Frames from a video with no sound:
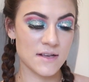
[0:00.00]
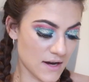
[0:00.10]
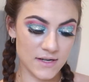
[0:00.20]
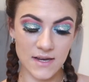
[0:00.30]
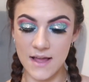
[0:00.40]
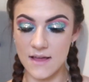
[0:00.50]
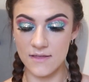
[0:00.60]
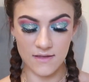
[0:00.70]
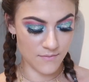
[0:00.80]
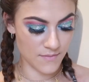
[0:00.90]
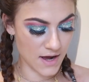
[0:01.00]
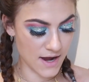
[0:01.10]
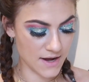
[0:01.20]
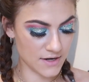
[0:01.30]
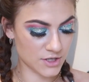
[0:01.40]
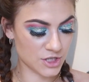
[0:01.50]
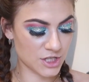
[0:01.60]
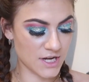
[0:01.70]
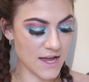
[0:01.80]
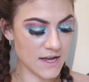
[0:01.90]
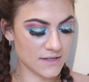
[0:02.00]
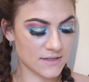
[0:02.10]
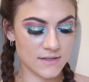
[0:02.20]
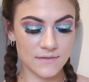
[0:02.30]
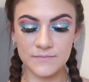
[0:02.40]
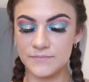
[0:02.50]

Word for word: underneath my cheeks.